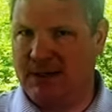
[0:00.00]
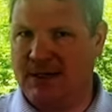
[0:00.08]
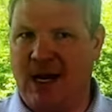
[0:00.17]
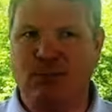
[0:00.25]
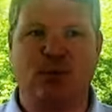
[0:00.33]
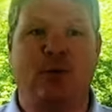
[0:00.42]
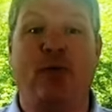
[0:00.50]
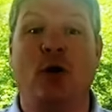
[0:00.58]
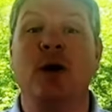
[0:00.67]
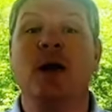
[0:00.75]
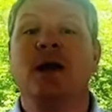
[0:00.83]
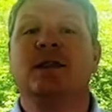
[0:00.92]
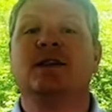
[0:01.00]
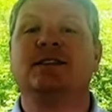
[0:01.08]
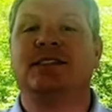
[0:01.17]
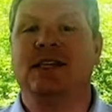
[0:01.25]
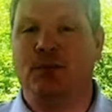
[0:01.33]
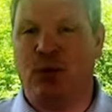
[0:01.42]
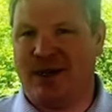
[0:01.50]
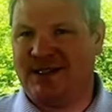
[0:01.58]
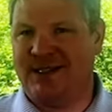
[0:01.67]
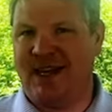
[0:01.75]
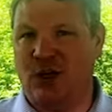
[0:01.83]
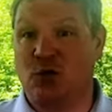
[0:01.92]
times before, the depressed
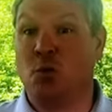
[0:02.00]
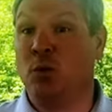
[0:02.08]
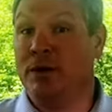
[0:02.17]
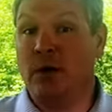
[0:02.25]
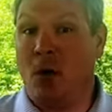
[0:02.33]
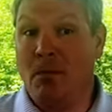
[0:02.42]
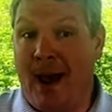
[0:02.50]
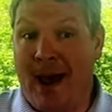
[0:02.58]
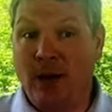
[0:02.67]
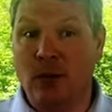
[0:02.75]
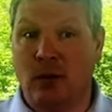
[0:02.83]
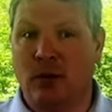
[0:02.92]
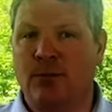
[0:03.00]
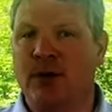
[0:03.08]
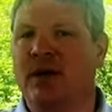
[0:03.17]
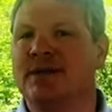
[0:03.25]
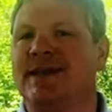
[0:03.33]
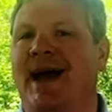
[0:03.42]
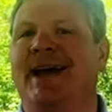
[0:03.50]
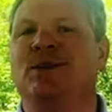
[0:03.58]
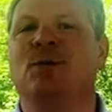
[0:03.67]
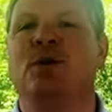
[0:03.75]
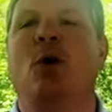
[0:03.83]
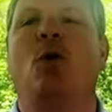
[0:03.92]
sales really don't matter because, as
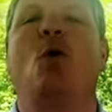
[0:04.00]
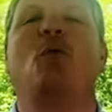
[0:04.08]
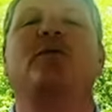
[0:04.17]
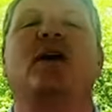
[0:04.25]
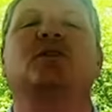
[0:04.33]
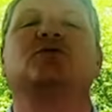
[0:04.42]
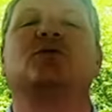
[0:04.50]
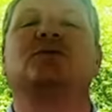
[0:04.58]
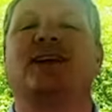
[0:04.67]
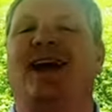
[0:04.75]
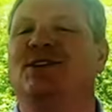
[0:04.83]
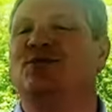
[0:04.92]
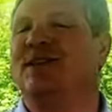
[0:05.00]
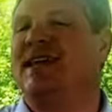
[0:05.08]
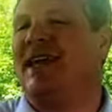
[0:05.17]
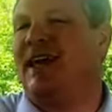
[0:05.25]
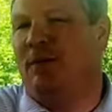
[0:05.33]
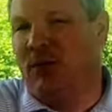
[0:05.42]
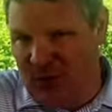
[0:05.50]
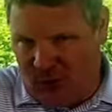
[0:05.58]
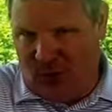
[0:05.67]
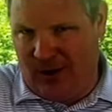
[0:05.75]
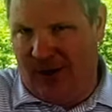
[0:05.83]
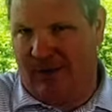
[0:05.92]
we know, home values are tied to the
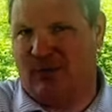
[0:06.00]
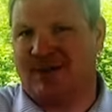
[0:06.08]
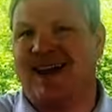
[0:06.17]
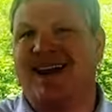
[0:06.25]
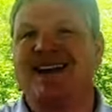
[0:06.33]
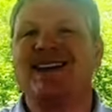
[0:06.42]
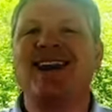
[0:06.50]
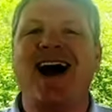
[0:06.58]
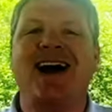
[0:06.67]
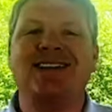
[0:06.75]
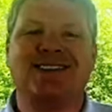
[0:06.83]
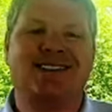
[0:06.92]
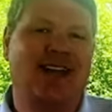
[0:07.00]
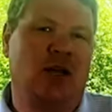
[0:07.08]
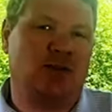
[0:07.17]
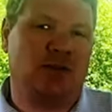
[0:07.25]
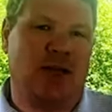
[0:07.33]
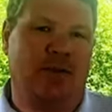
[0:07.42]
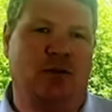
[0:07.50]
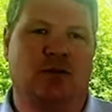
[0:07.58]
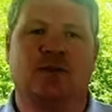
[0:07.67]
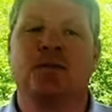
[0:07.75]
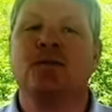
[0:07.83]
inventory levels, not sales levels.